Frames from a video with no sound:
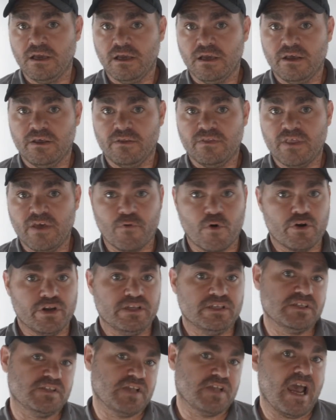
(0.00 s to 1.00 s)
They've already
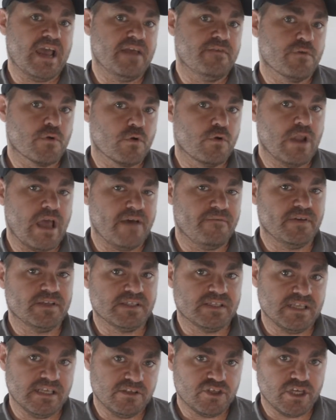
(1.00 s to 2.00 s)
designed their own
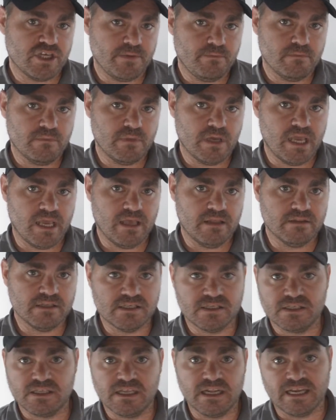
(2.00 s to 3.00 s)
FSD chip, and this
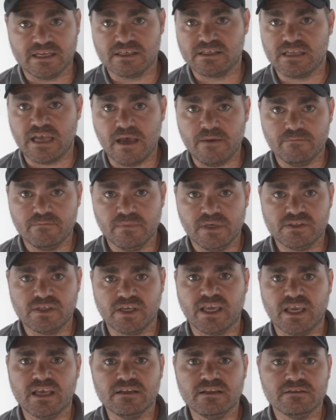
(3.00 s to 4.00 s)
is the next step. It's
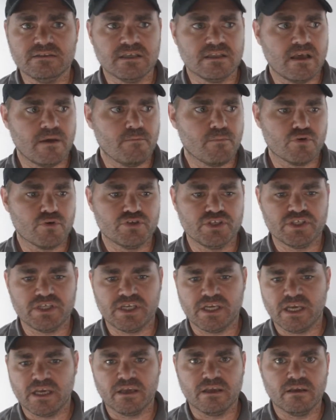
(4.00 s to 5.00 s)
akin to them
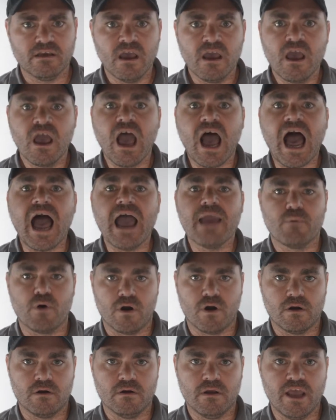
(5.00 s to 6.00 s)
purchasing
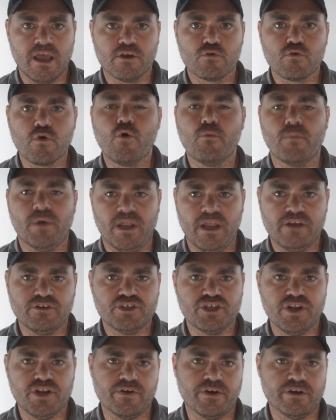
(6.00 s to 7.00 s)
Hybar and Groman
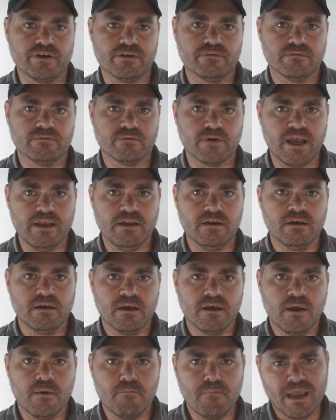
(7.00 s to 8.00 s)
Engineering, right?
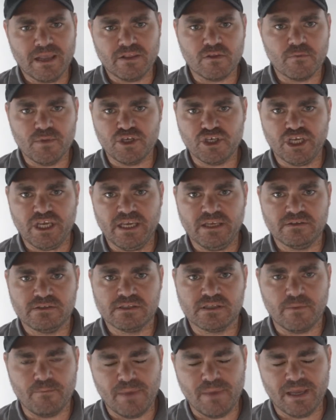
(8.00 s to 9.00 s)
Make the machines
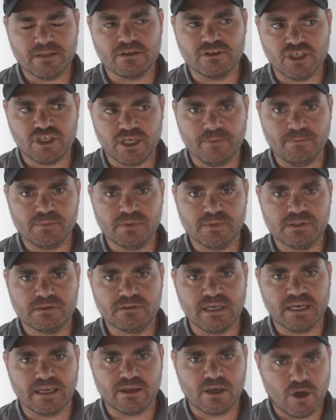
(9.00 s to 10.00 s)
that make the chips
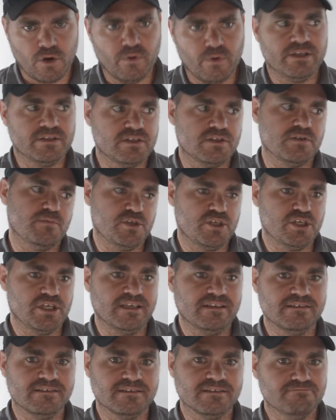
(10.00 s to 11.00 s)
that go into the
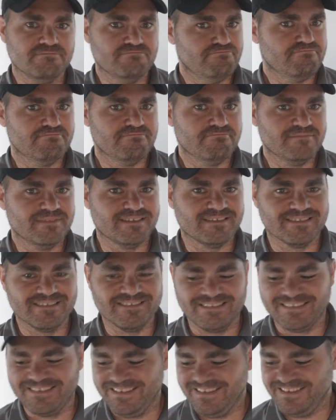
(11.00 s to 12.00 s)
machines.
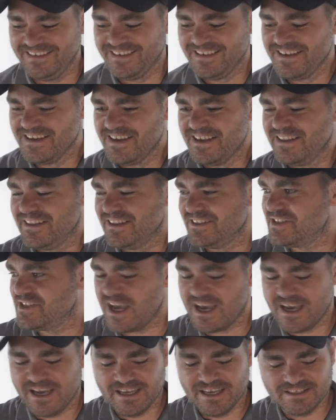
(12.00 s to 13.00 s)
Let's
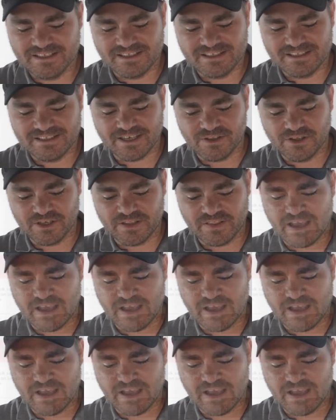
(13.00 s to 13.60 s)
take a look at that